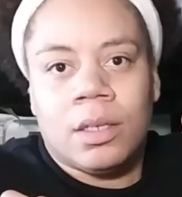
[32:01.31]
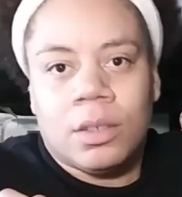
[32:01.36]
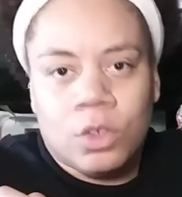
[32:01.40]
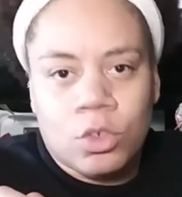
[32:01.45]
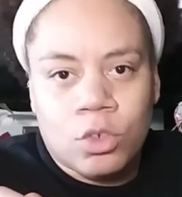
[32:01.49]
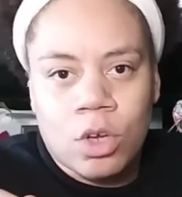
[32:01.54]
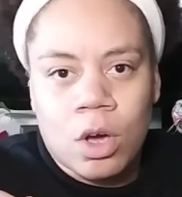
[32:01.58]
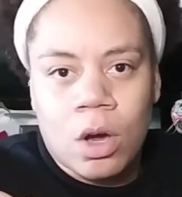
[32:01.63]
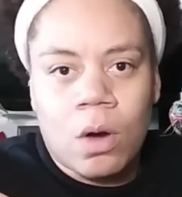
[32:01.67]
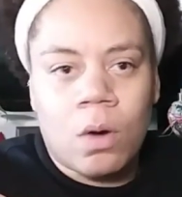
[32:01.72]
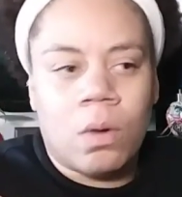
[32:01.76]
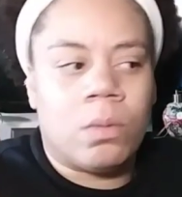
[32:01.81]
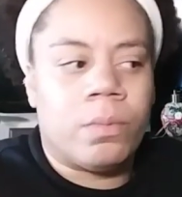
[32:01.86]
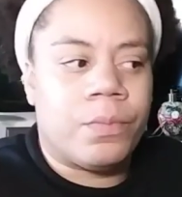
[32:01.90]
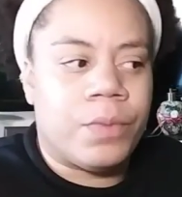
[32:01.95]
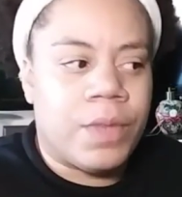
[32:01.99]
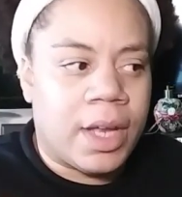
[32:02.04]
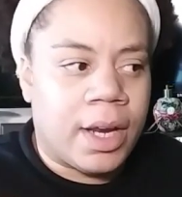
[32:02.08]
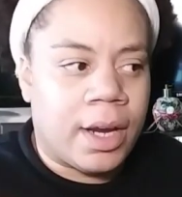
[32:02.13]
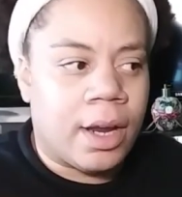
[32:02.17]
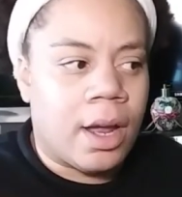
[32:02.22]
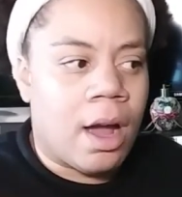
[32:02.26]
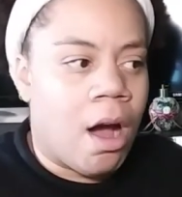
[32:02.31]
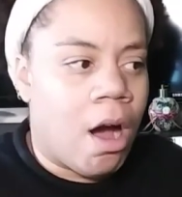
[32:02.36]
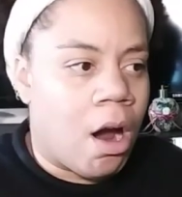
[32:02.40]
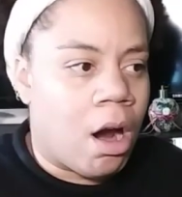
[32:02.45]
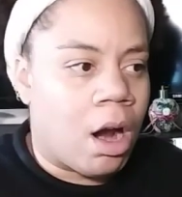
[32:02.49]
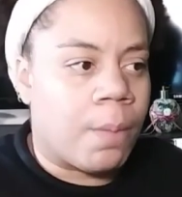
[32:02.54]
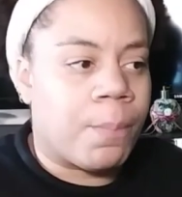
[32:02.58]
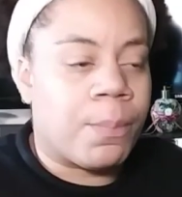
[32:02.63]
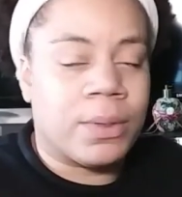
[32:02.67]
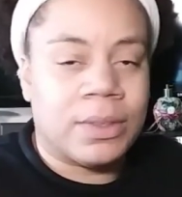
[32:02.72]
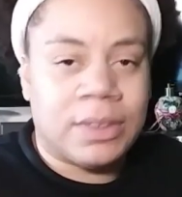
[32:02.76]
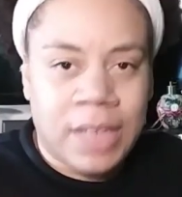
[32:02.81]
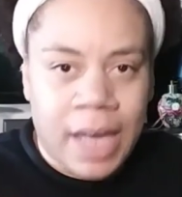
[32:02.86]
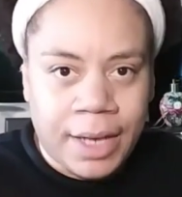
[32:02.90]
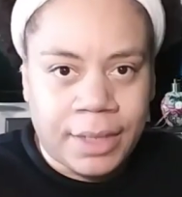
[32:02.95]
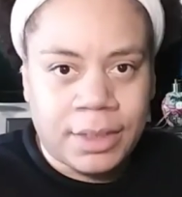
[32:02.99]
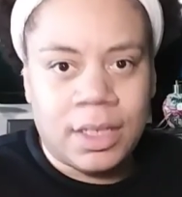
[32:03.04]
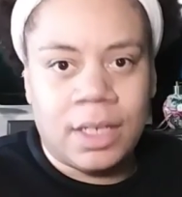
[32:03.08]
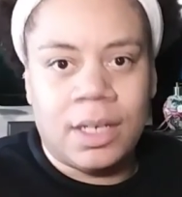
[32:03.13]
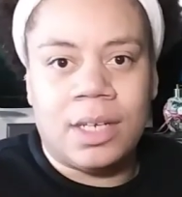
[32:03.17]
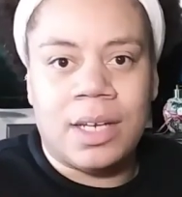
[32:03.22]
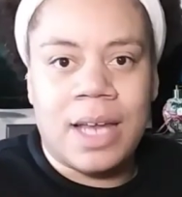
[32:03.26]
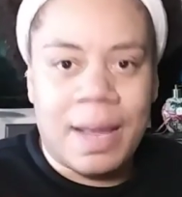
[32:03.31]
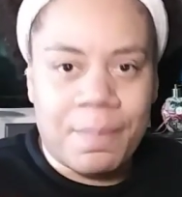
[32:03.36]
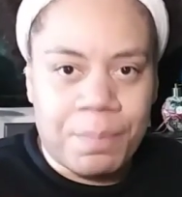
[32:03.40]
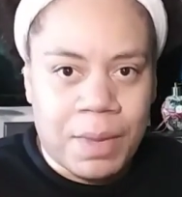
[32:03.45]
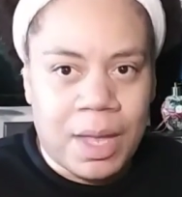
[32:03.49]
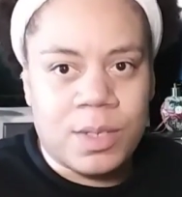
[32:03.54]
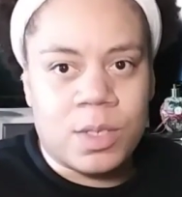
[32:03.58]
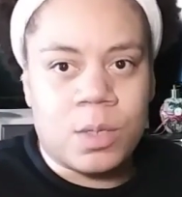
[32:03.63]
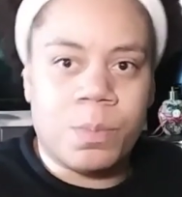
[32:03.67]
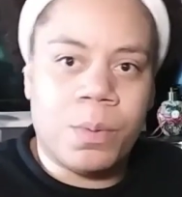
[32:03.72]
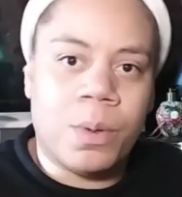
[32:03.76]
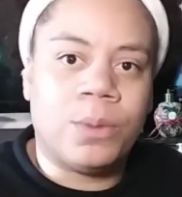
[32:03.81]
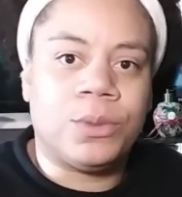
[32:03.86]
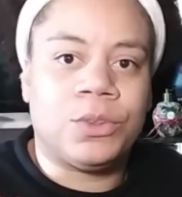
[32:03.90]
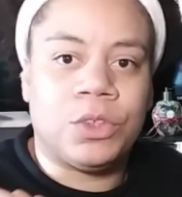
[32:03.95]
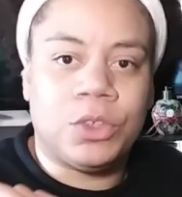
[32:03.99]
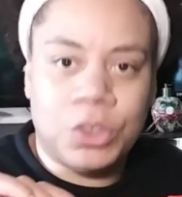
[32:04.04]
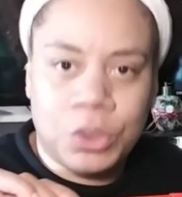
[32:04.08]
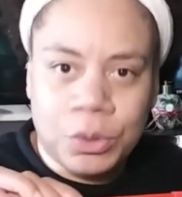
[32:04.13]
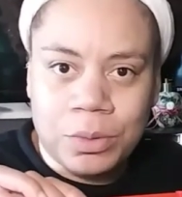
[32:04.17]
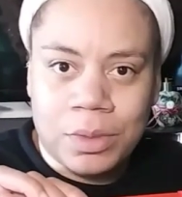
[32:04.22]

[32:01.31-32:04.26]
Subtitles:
you know, they are protected and I'm not supposed to do